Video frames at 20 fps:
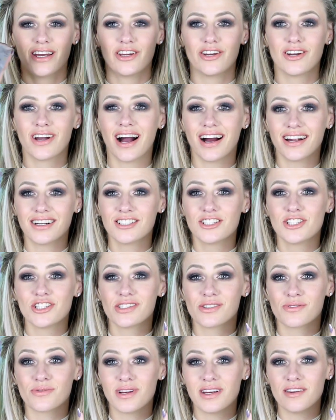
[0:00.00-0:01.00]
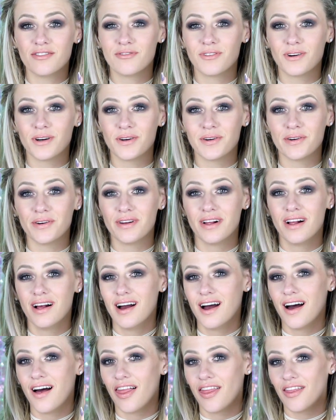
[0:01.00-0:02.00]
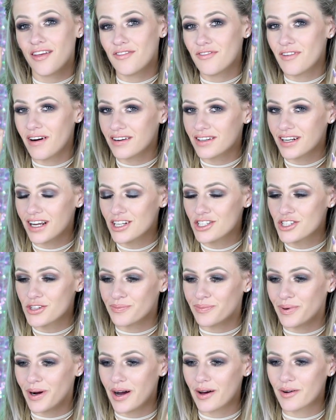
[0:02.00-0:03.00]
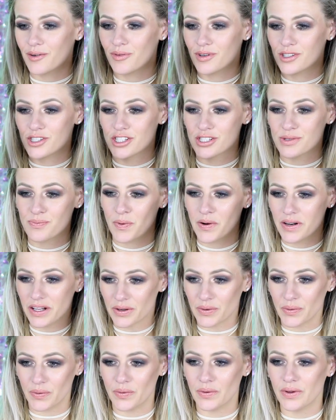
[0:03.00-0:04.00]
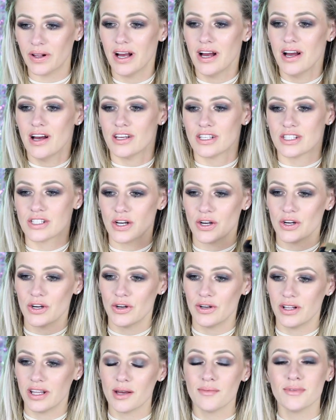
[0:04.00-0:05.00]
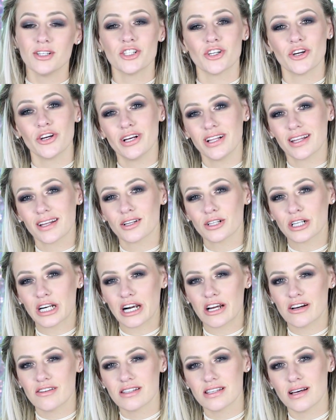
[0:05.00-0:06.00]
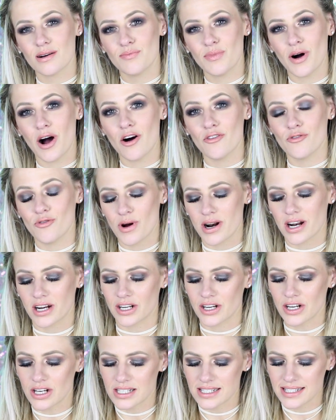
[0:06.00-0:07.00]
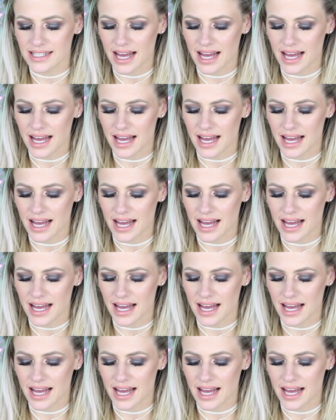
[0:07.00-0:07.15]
You kind of just refill the foundation part, which is pretty cool. So let me show you a little close-up of what it looks